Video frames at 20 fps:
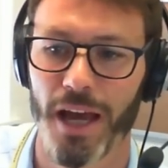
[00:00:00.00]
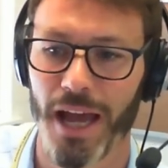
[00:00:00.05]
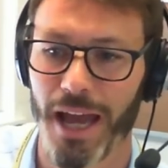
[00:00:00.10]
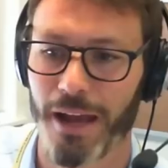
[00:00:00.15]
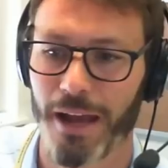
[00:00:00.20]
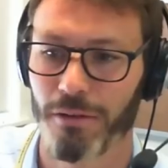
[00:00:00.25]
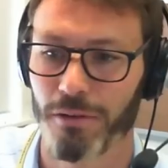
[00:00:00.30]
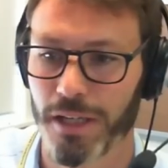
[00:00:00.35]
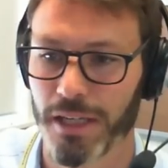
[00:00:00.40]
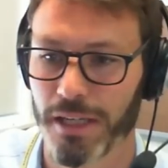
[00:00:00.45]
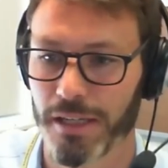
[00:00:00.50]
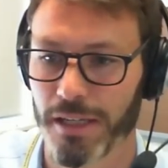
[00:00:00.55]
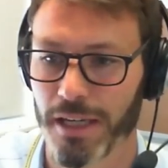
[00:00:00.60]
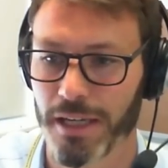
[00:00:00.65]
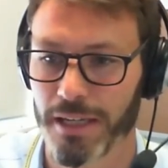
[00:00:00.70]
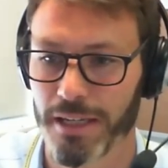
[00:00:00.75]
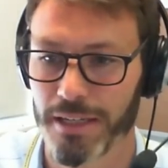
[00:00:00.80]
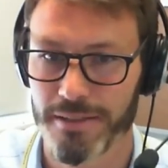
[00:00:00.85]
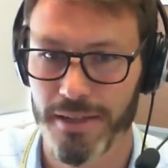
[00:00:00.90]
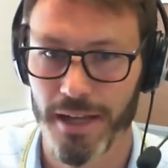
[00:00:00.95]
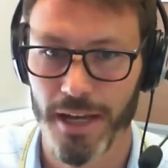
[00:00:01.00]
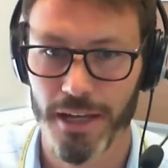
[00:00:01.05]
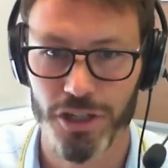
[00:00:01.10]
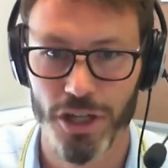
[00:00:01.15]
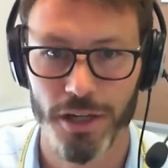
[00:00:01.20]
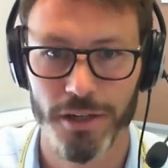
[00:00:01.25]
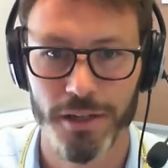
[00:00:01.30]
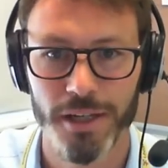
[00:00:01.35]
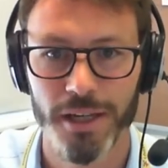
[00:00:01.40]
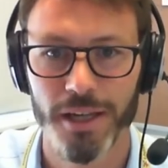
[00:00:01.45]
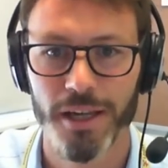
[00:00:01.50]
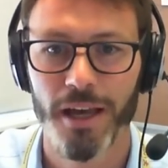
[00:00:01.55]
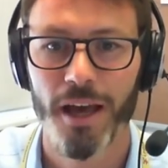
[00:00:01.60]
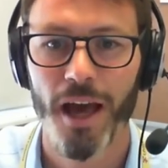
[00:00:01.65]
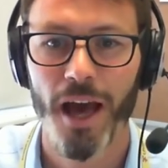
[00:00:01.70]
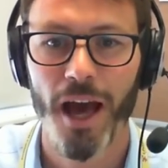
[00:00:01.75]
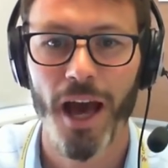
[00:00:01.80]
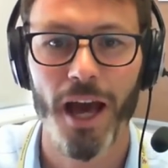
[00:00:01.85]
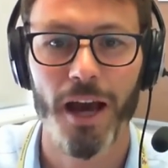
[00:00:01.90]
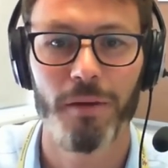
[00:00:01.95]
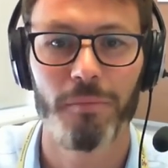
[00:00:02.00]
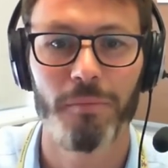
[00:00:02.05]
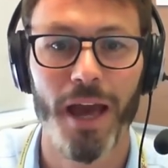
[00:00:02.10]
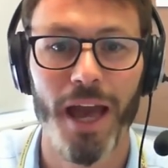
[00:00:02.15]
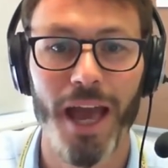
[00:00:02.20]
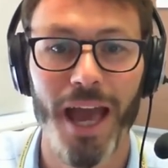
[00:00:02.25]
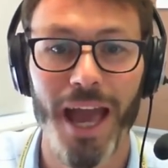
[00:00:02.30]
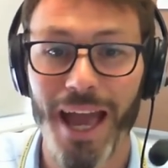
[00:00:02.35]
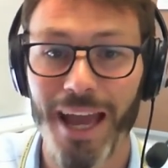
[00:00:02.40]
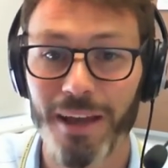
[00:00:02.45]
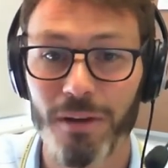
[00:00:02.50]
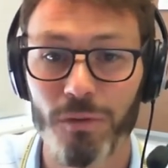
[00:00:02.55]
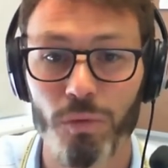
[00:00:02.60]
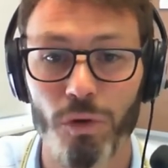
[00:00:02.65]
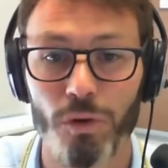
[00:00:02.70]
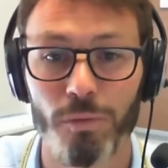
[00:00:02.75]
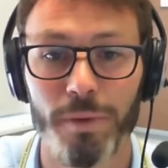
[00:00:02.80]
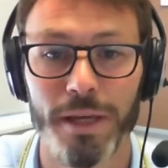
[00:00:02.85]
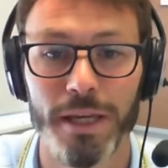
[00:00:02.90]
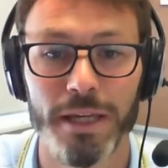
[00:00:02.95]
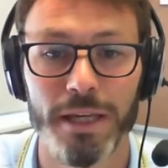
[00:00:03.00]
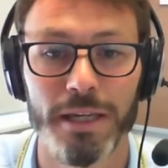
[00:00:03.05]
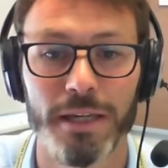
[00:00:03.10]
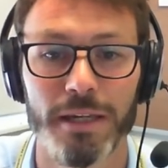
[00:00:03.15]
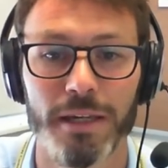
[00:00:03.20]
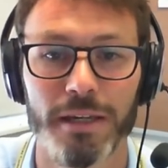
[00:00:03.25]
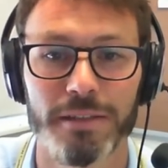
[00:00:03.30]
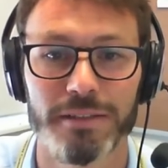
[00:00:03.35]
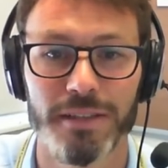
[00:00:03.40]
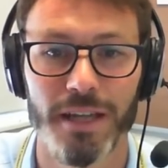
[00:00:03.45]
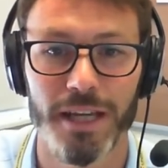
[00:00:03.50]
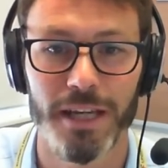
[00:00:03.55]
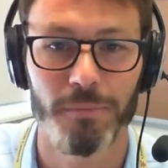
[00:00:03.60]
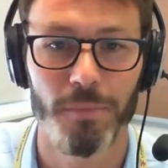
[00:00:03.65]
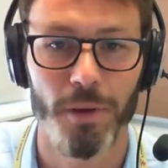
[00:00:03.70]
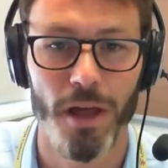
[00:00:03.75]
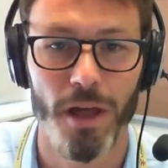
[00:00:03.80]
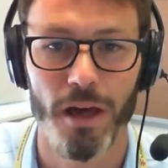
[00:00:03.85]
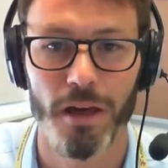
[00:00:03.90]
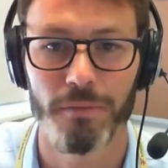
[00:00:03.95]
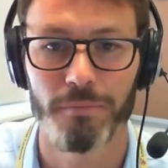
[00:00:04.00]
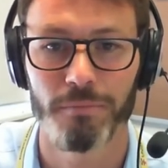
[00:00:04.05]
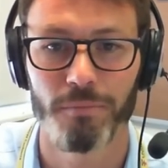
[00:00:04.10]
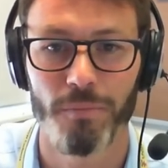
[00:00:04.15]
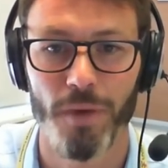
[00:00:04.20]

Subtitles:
out in East Asia, and will be taking part